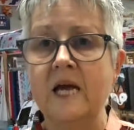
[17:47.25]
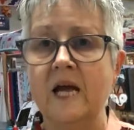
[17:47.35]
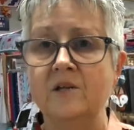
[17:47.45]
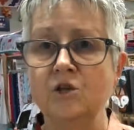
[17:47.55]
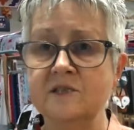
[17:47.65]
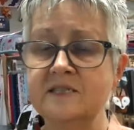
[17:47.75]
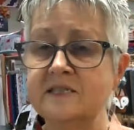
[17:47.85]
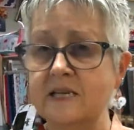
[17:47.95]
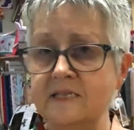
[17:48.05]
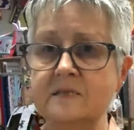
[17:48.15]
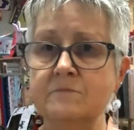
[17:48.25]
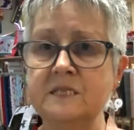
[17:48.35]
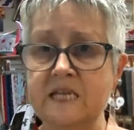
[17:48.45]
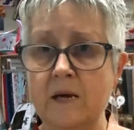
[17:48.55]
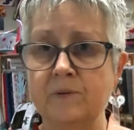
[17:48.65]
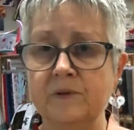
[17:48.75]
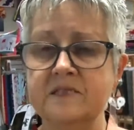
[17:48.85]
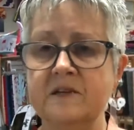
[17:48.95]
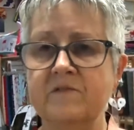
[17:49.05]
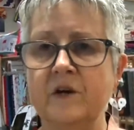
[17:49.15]
And you'll see some
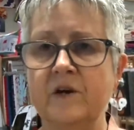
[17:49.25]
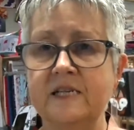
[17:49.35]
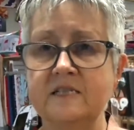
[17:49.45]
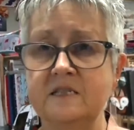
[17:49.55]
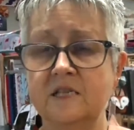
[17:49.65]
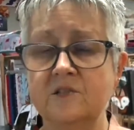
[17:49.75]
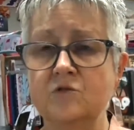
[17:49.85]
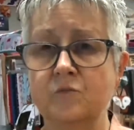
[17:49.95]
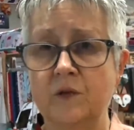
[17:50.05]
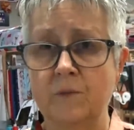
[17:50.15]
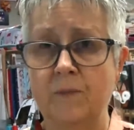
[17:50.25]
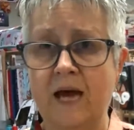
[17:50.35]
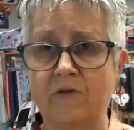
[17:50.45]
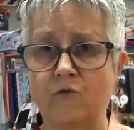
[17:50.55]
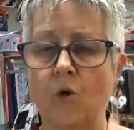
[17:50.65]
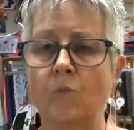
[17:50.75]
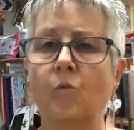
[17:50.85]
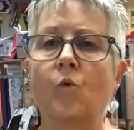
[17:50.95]
samples of various things with the bathrobe.